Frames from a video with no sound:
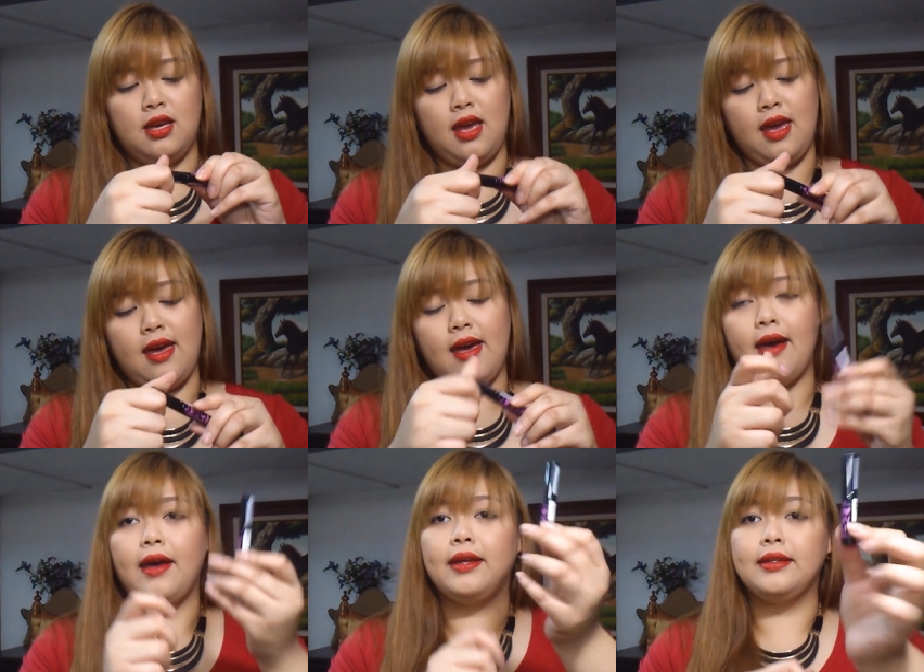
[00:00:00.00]

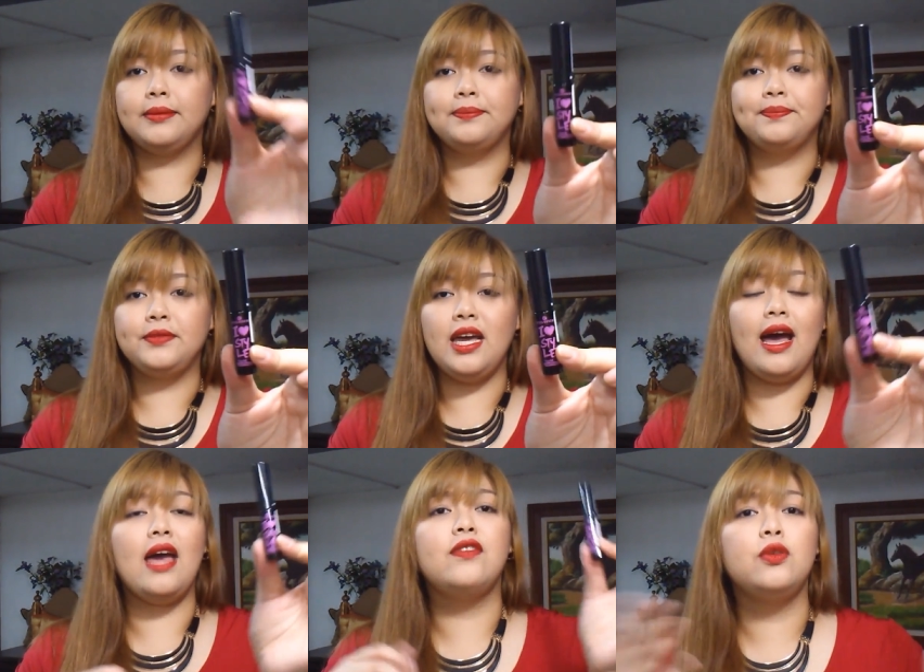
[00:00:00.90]
And yeah,
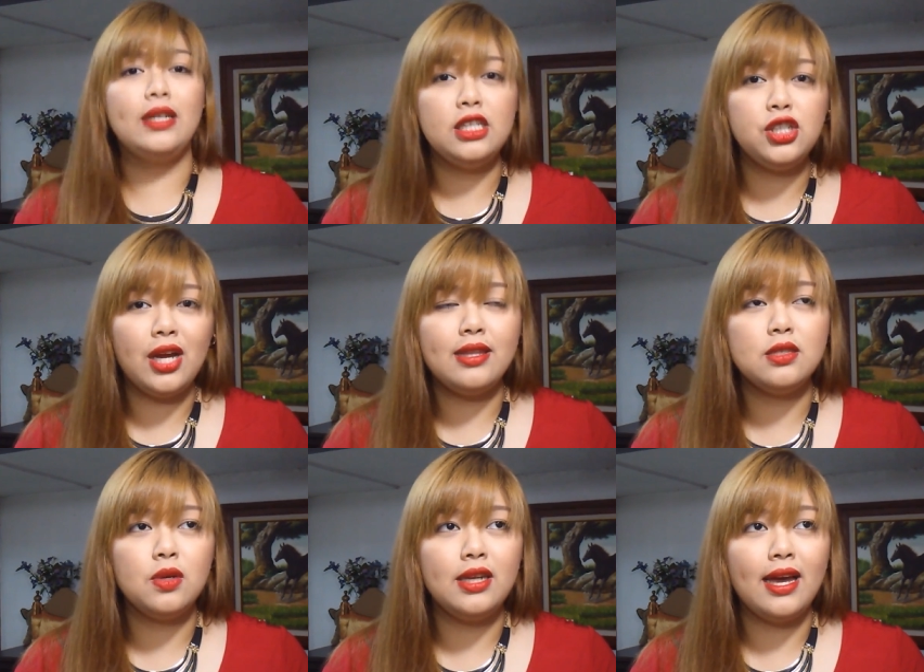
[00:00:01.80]
I've already tried this
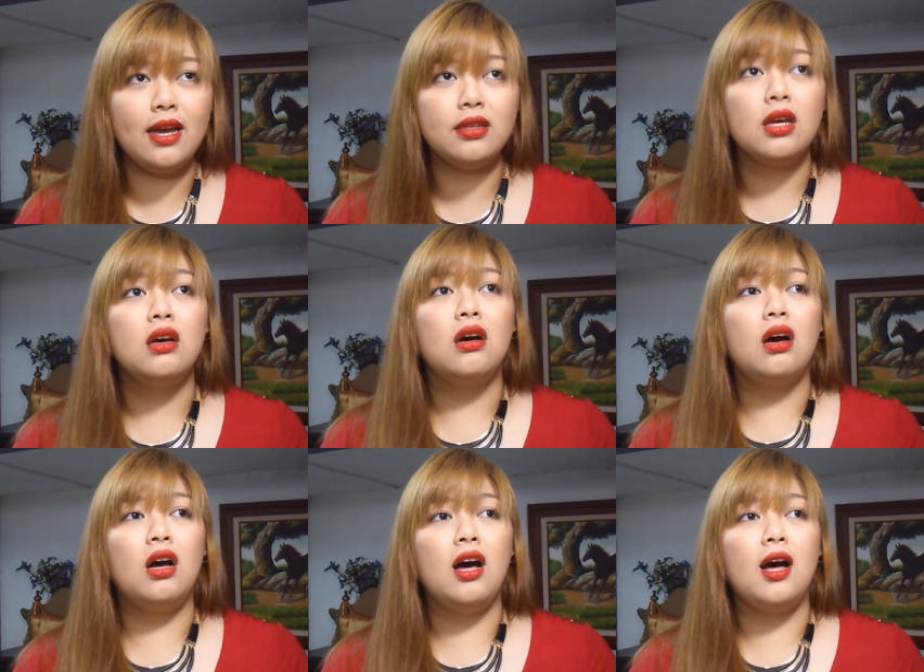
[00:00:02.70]
one out.
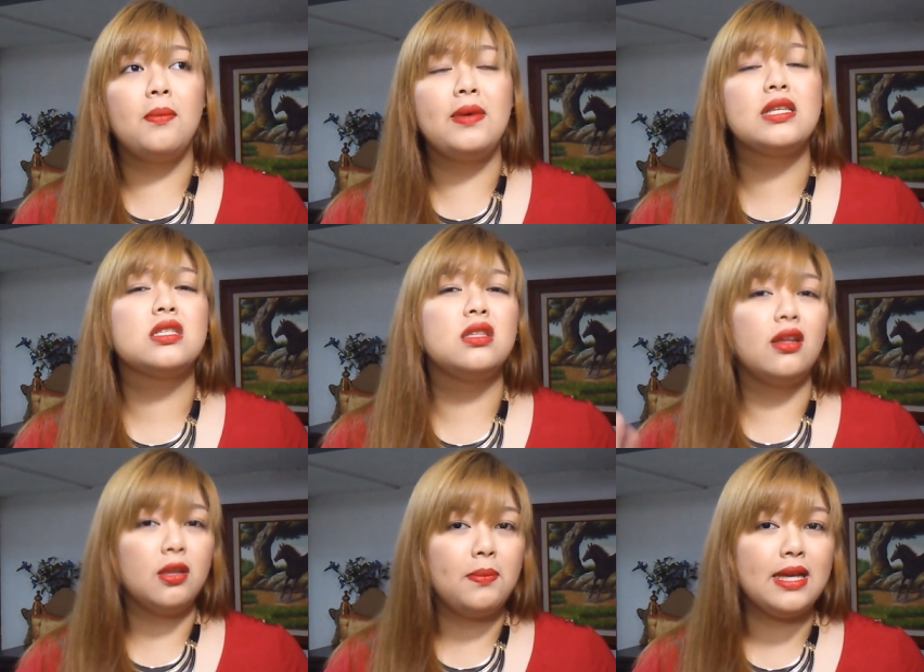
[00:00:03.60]
Um, it's
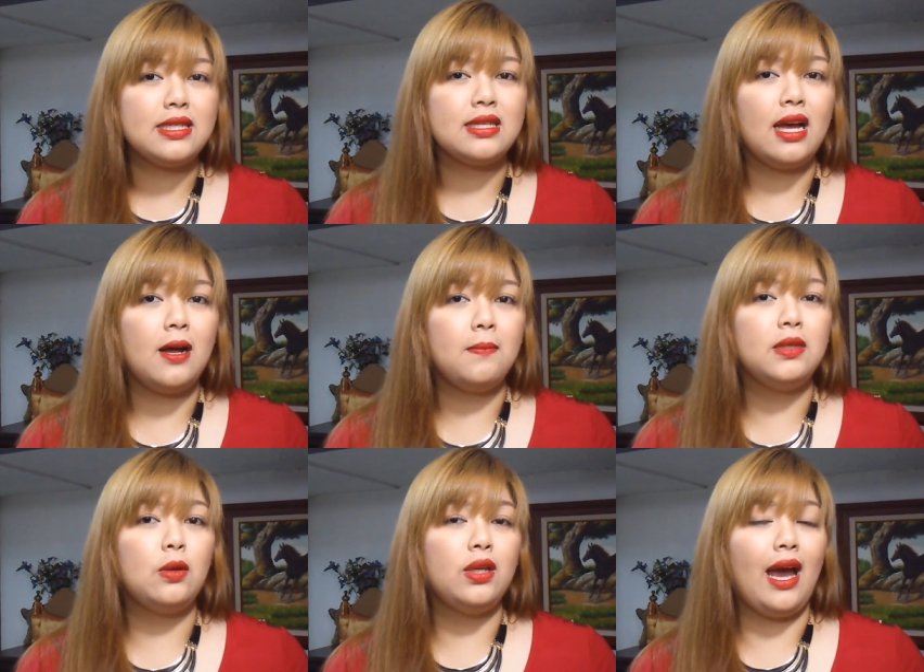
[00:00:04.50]
not the best um,
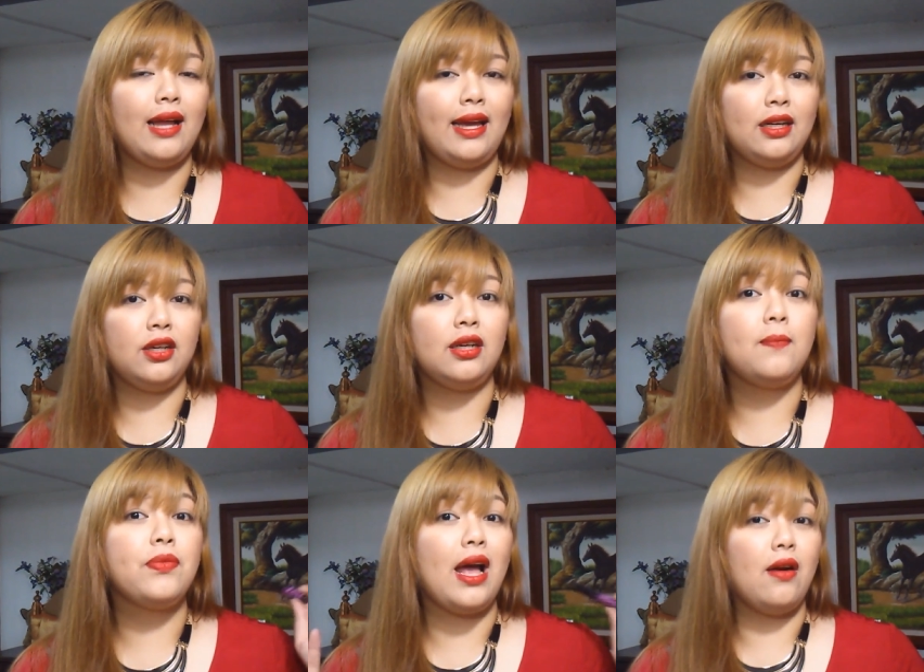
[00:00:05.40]
liquid eyeliner
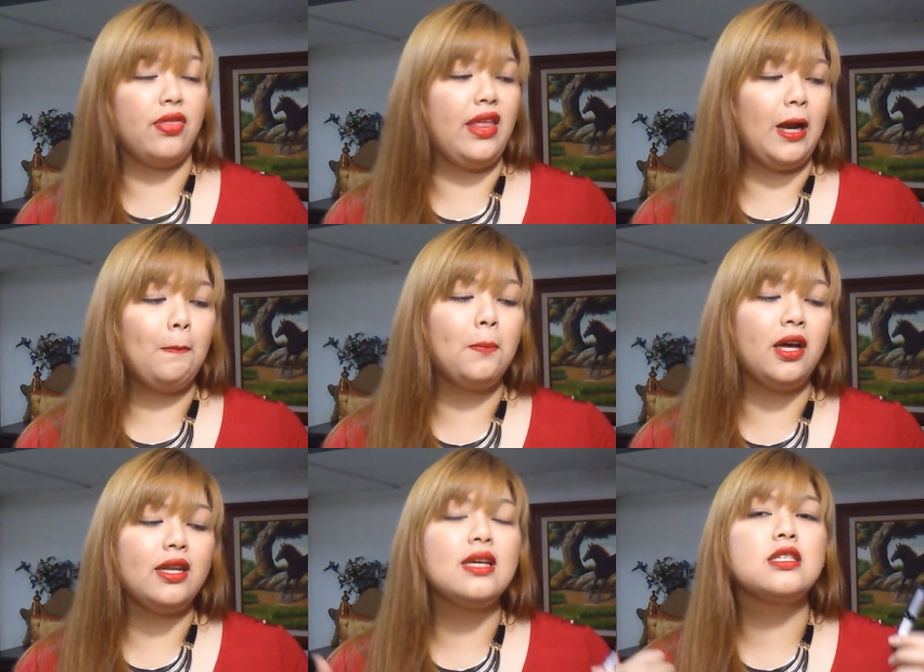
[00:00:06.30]
out there,
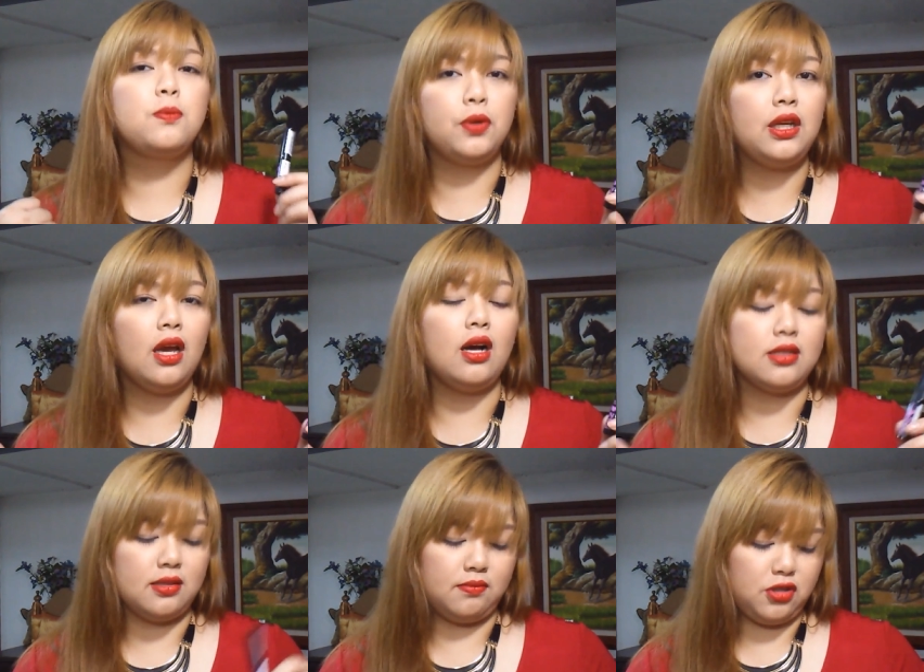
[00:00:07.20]
but it's pretty
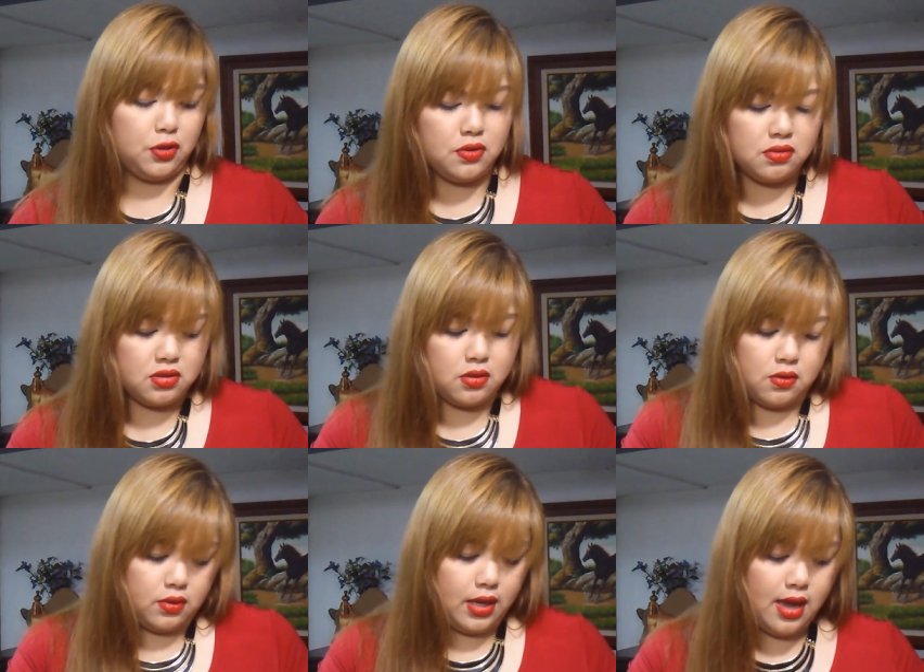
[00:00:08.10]
awesome too.
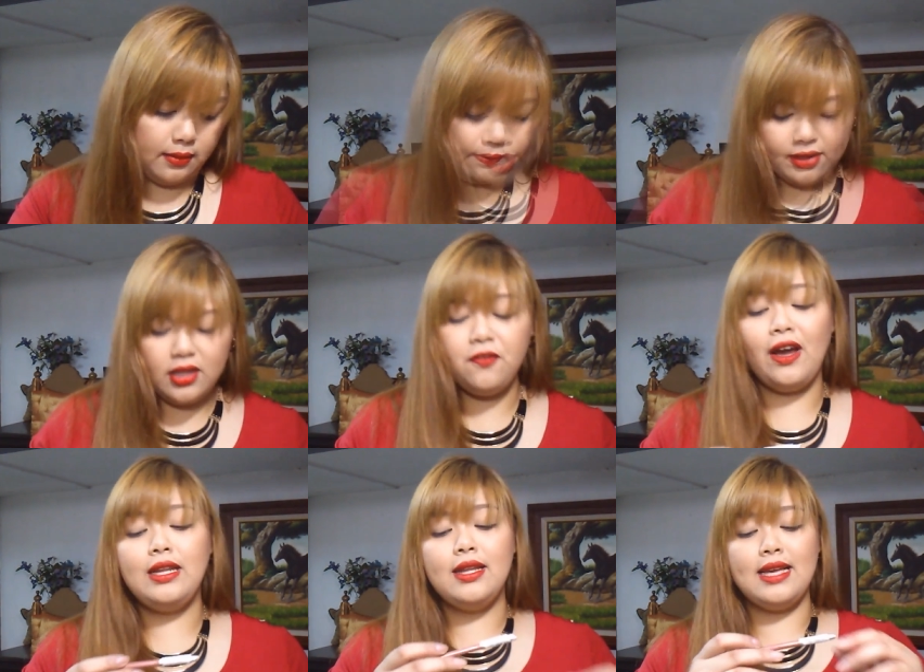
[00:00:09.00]
So yeah. And then the
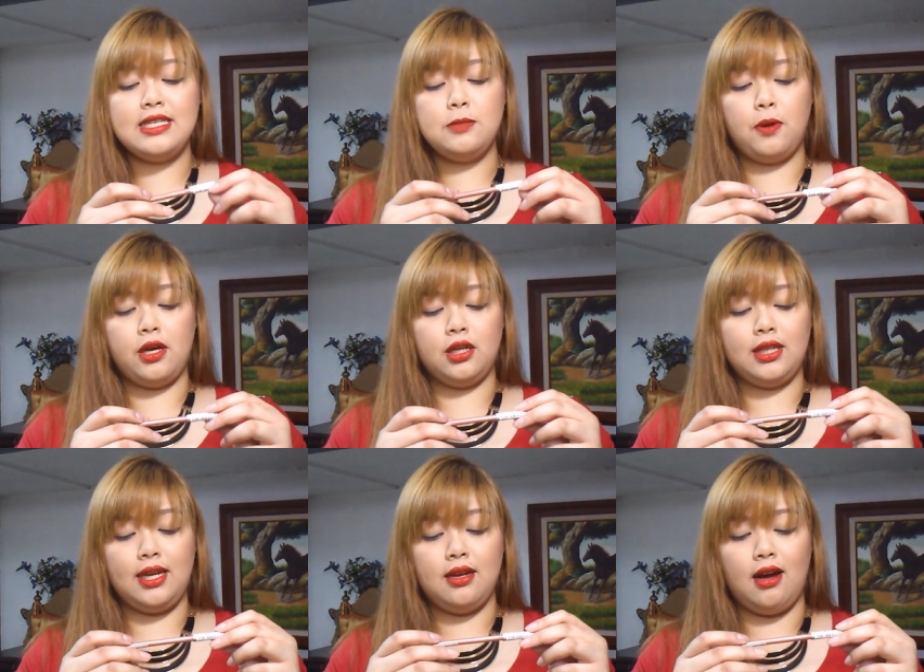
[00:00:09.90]
final Essence product
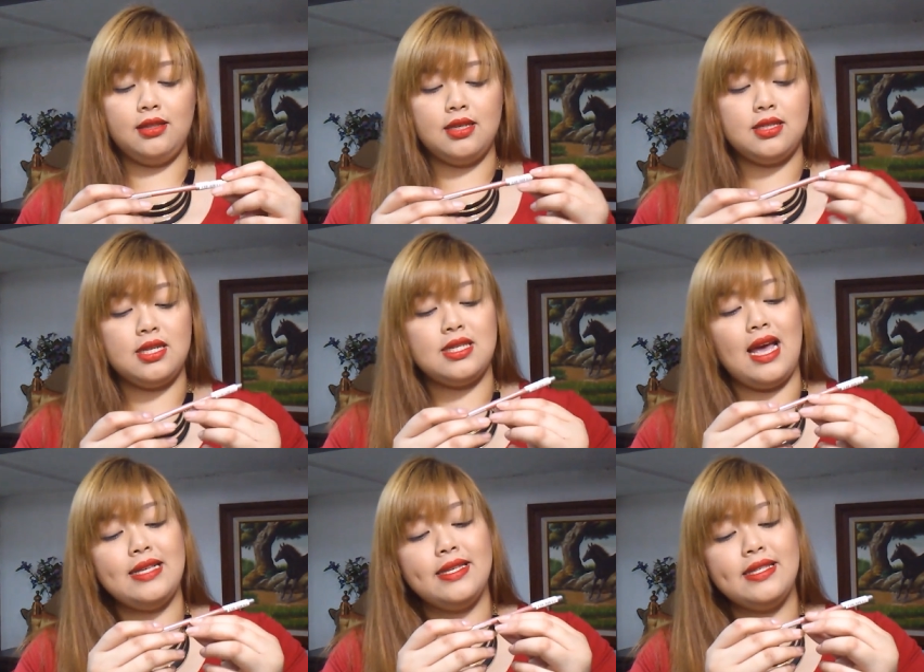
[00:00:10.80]
that I got is this
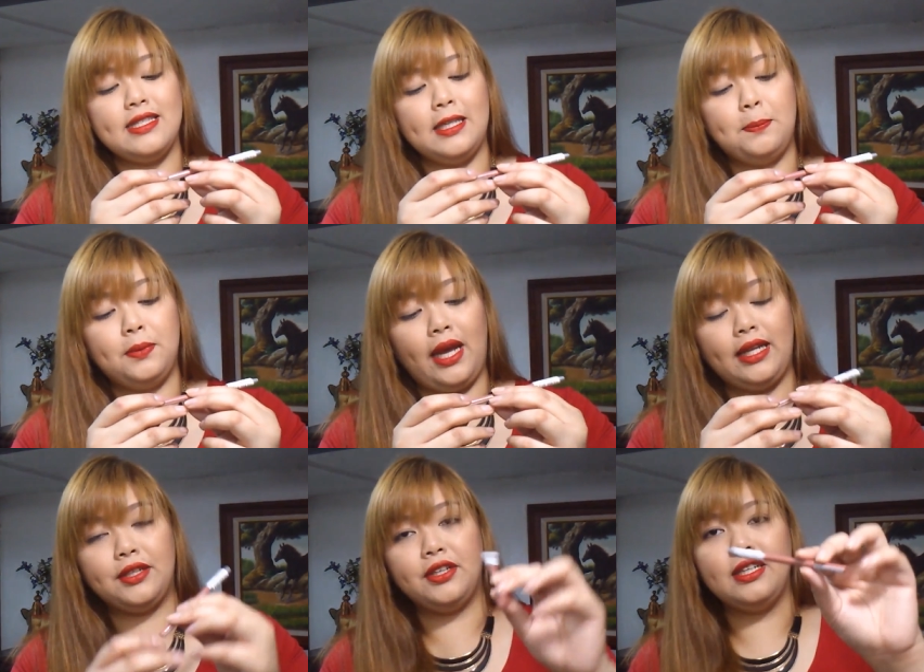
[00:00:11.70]
Essence Lip
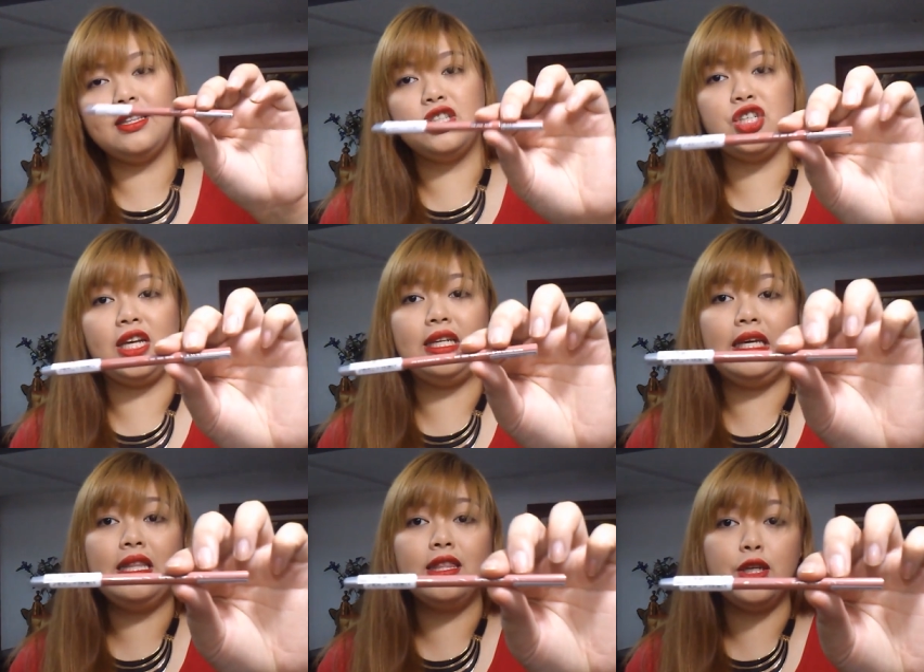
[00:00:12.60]
Liner in the shade
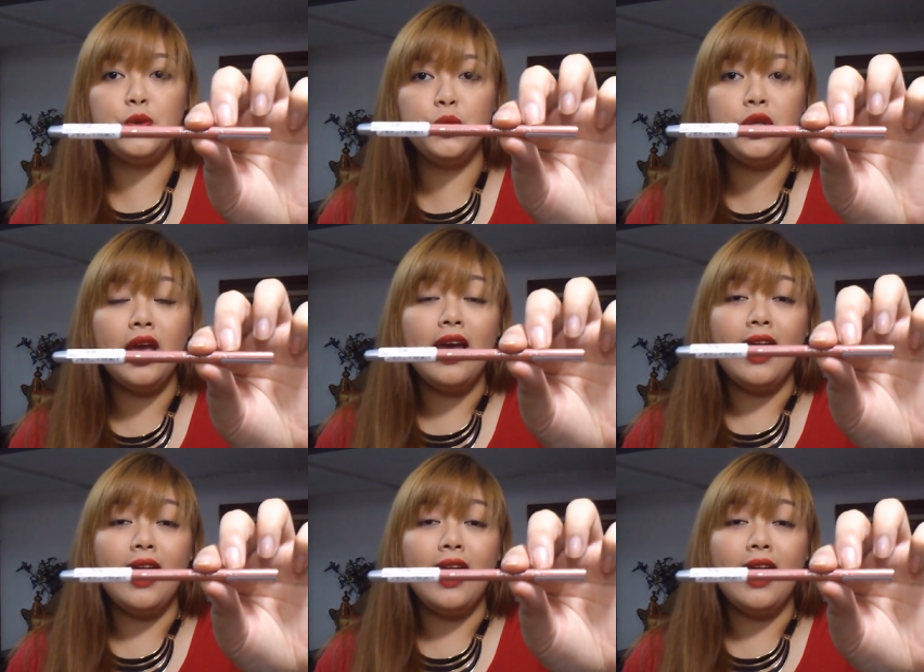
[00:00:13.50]
In the Nude.